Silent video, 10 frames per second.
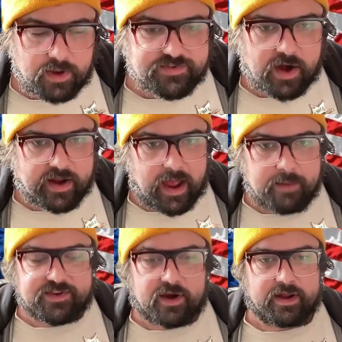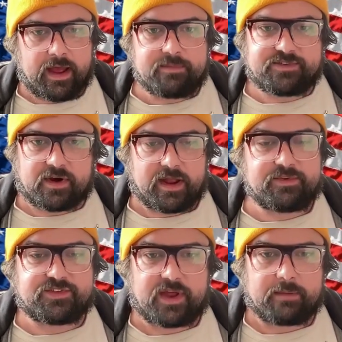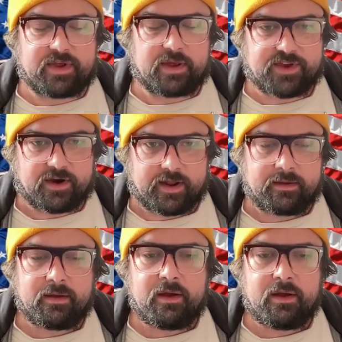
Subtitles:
I'm sorry. I'm sorry. I'm sorry. I'm sorry.